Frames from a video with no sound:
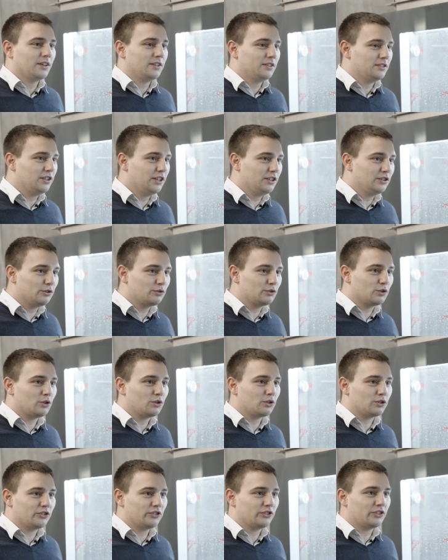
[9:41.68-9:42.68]
Yes, of
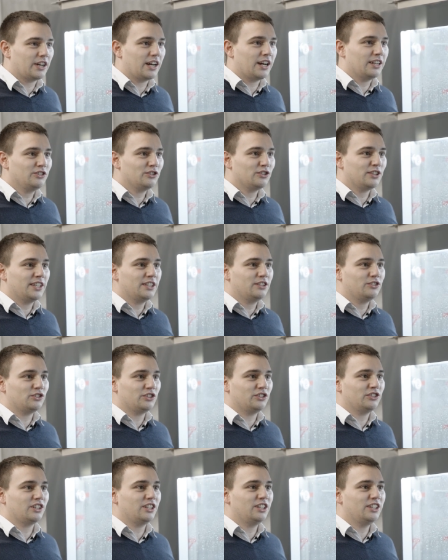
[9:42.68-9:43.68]
course. The isolator
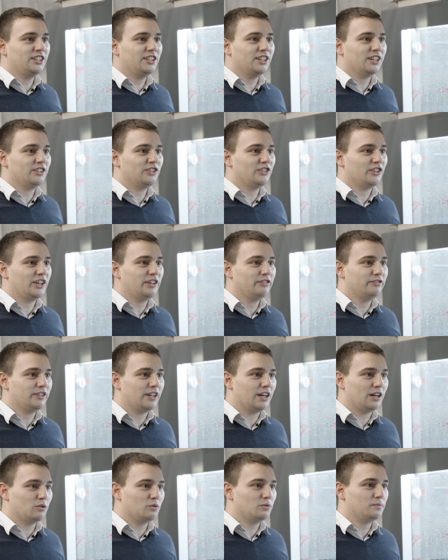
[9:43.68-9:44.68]
is clean and safe
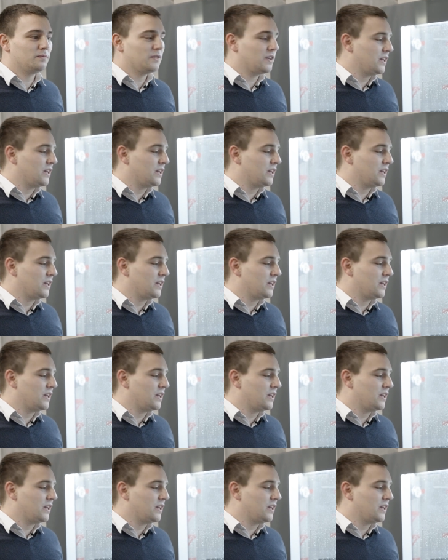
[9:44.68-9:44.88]
now.